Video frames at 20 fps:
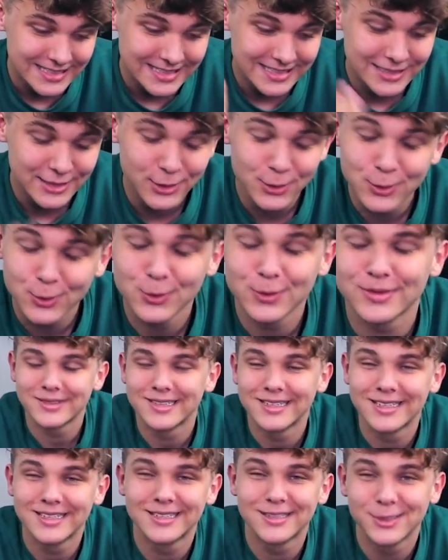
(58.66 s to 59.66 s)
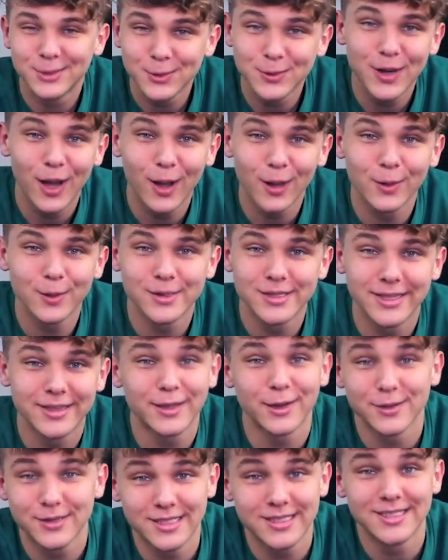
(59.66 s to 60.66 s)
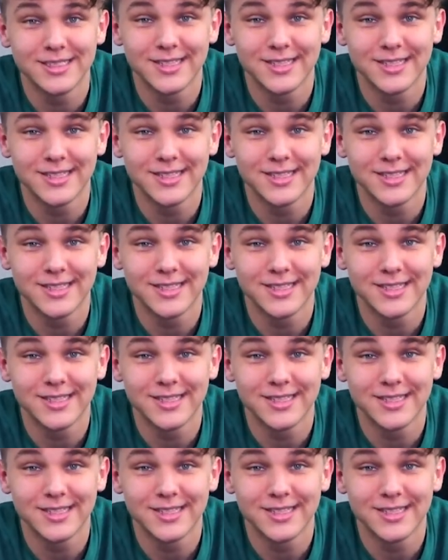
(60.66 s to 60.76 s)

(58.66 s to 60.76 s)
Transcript: Two, two dollars and thirteen